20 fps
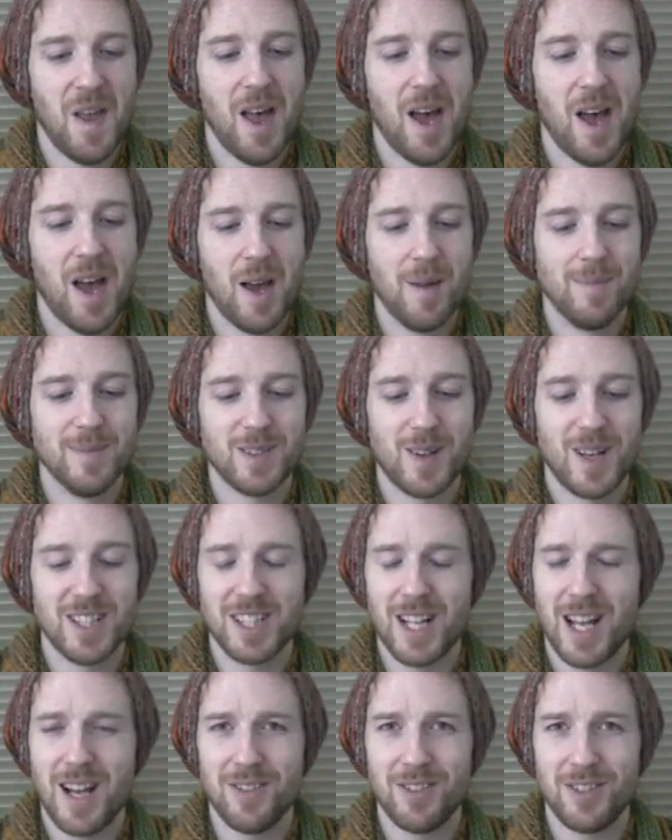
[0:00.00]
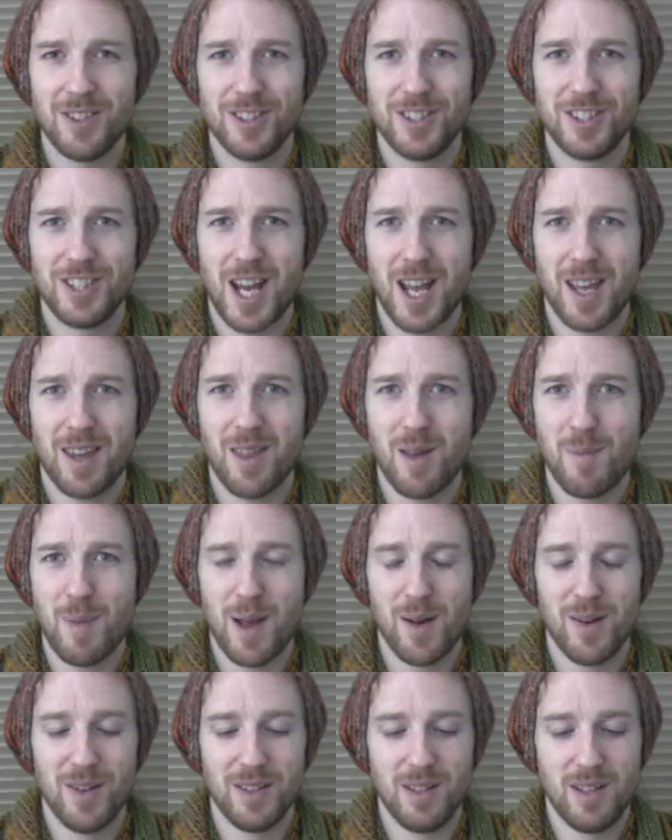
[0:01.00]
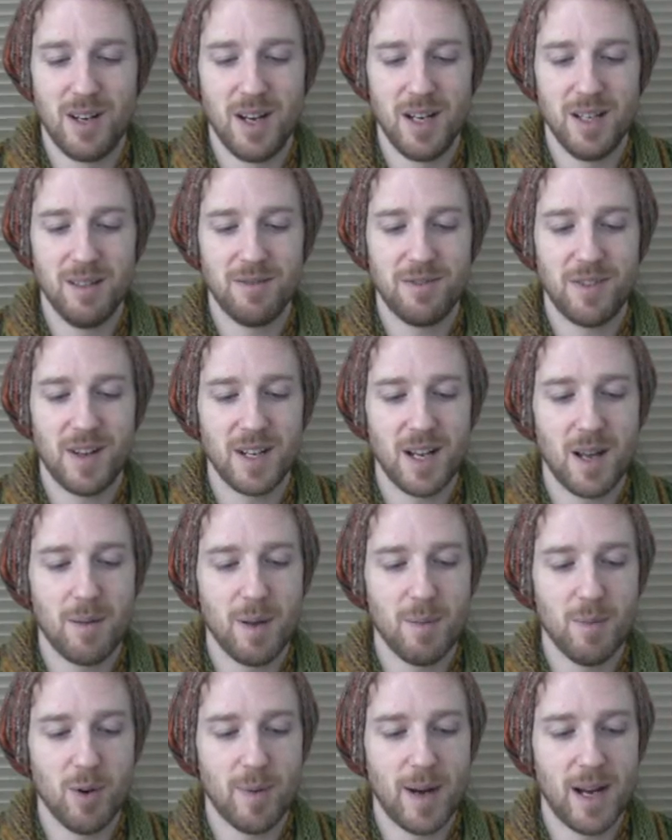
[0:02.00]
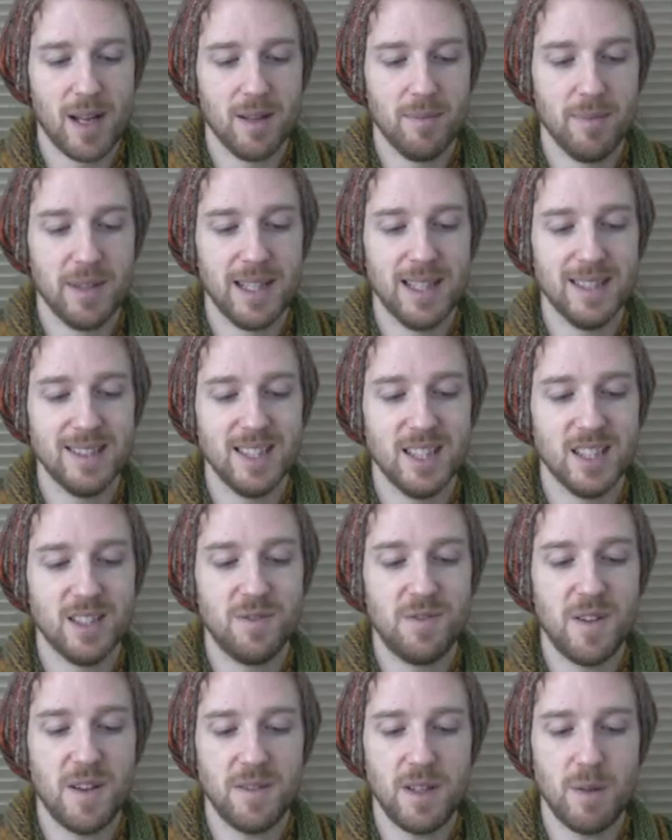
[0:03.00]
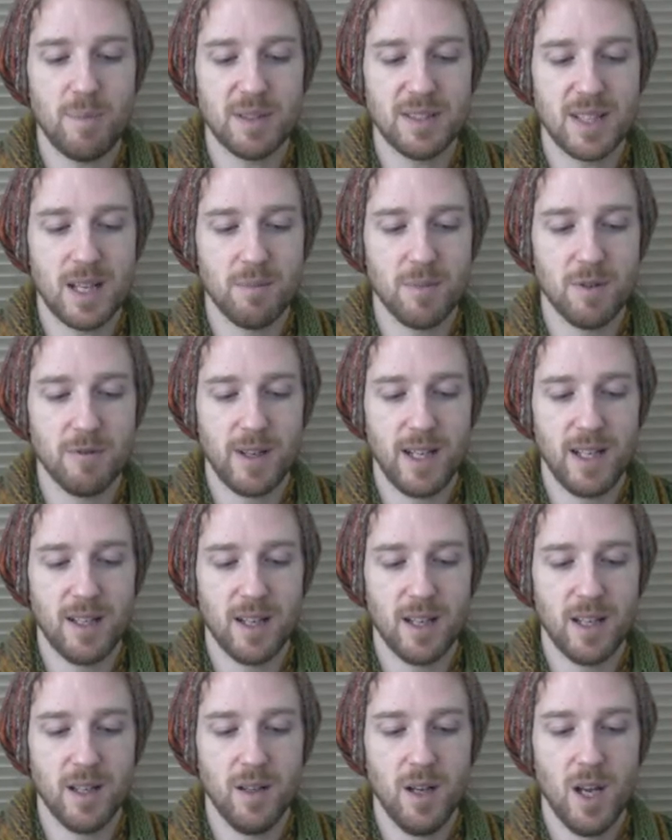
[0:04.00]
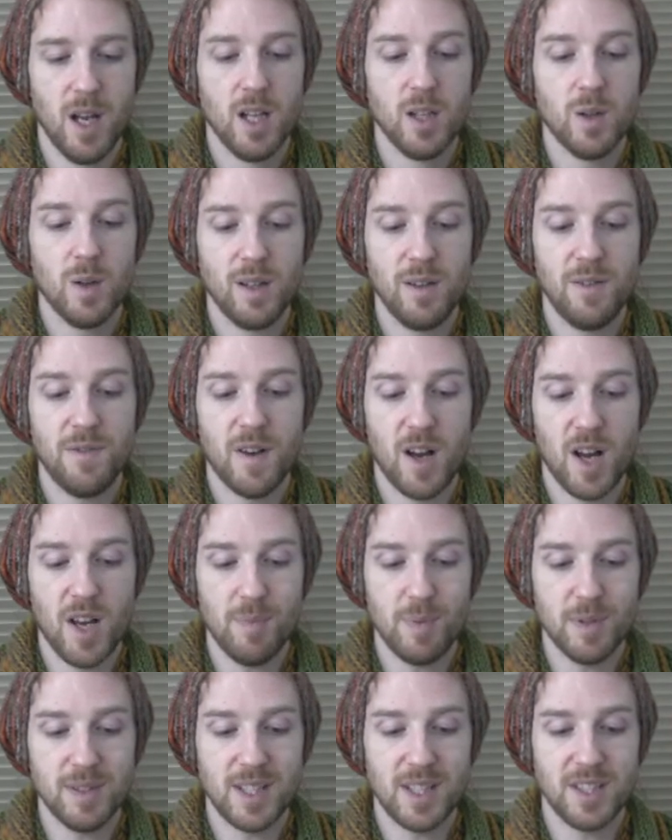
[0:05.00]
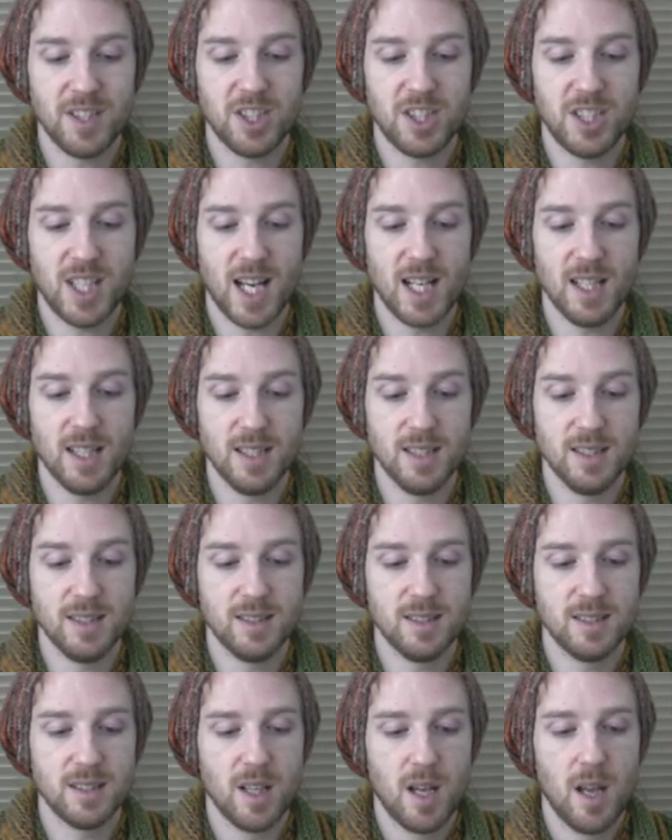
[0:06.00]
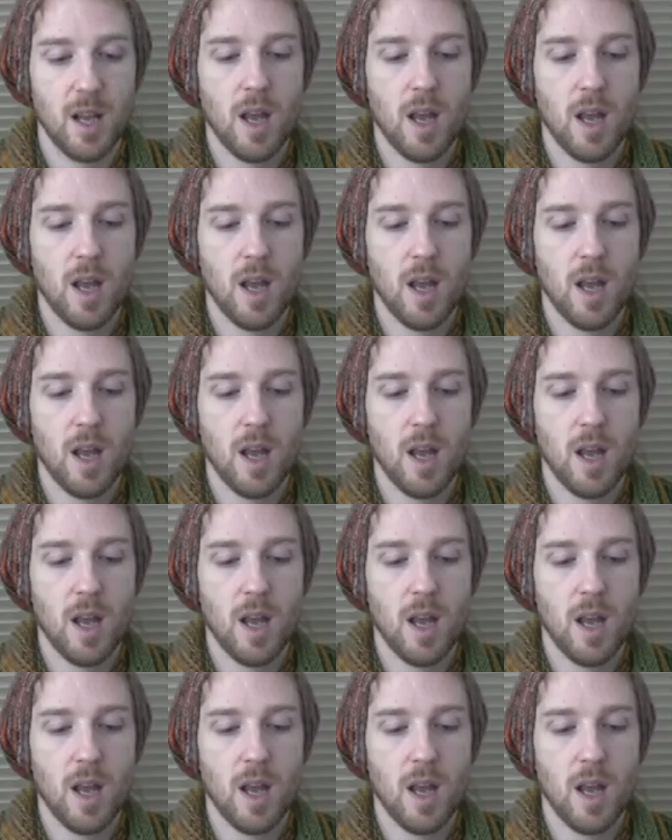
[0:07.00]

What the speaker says: So I shall have to check them out online, find out a bit more about them. But this is 50% merino, 25% Shetland,